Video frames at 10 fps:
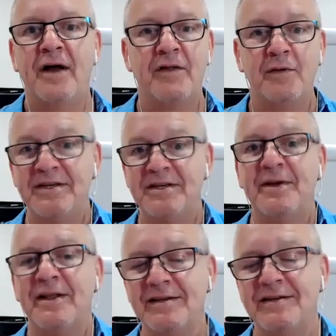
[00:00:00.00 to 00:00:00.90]
know there'll be
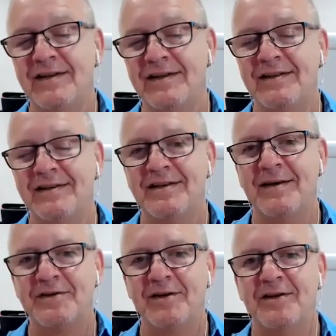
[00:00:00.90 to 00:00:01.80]
somebody listening to this
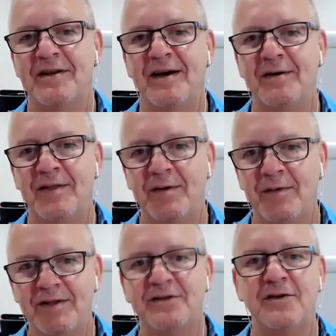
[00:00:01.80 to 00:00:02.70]
episode today that will
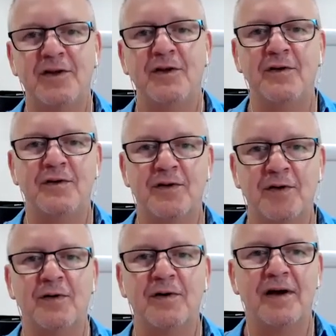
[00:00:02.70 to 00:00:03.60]
listen to you
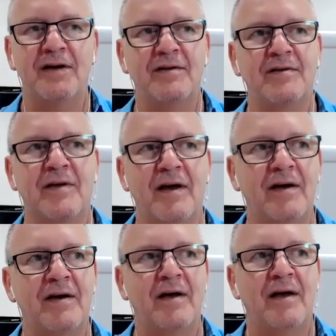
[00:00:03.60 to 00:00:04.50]
talk and just
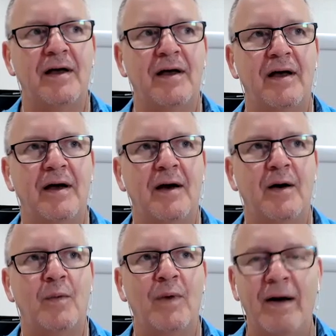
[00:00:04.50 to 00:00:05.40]
go,
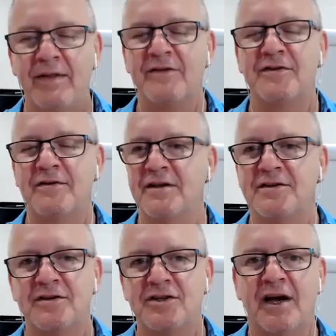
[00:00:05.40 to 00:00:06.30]
wow,
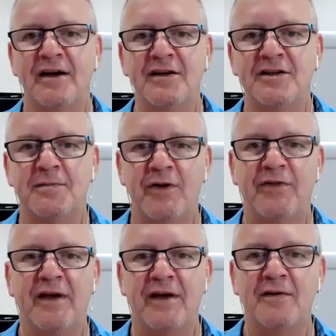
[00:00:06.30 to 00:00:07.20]
that's changed my
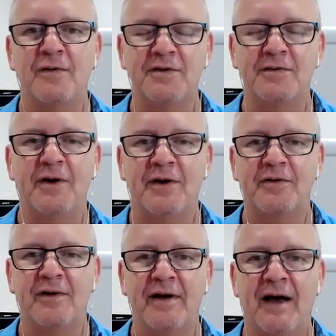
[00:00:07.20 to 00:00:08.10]
thinking towards
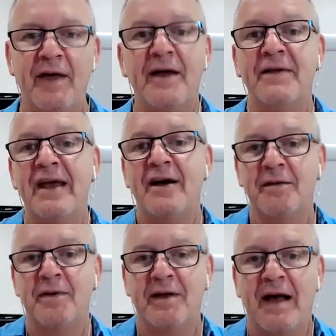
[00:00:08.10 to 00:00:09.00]
podiatry. And they are now
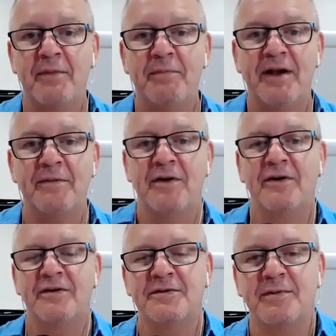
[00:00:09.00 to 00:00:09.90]
going to become a better
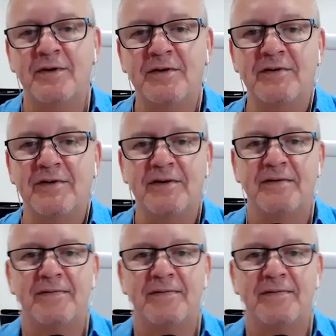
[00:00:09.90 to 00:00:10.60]
podiatrist because of it.